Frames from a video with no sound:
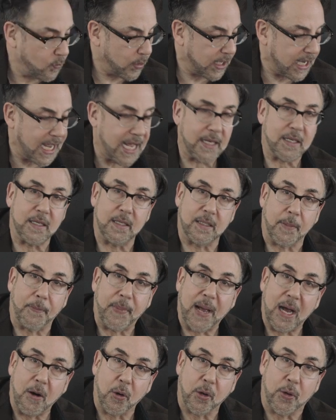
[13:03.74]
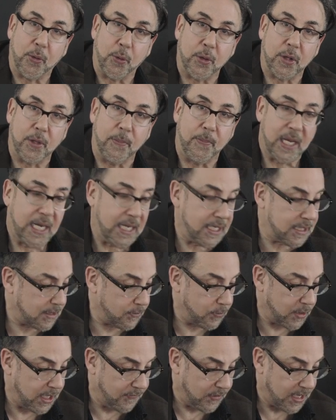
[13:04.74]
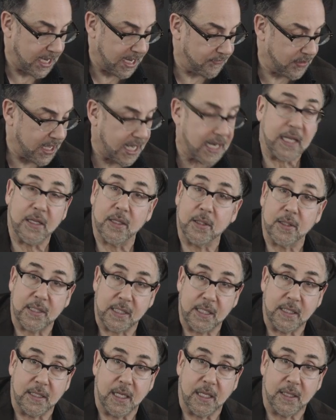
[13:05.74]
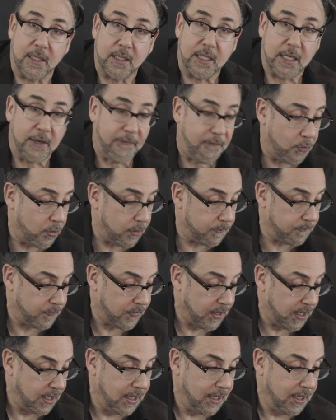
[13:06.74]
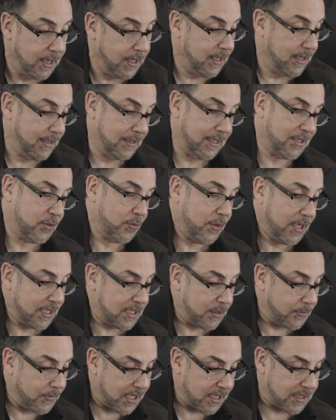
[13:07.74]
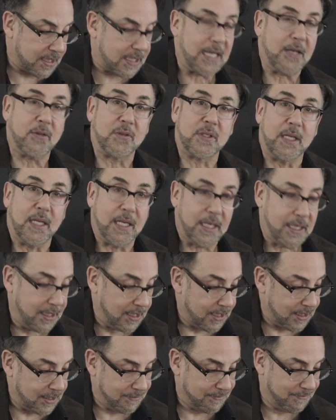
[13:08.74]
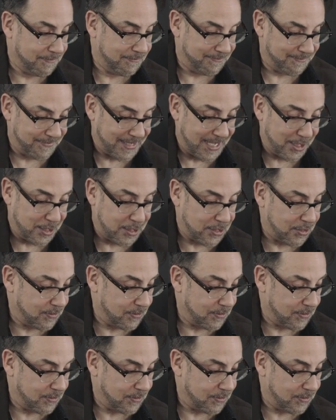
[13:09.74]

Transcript: got the power chord in the bass, and we even have that on the D form. That's why, to me, it sounds like Alice